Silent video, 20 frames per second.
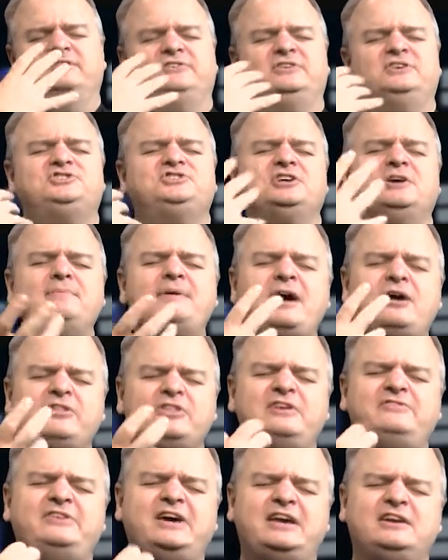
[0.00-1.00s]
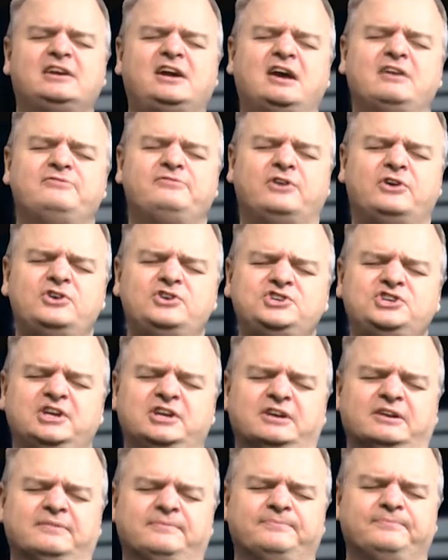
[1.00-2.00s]
somehow they've had a
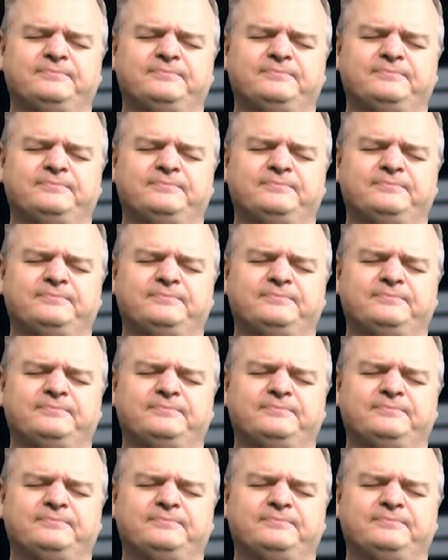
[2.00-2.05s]
conversion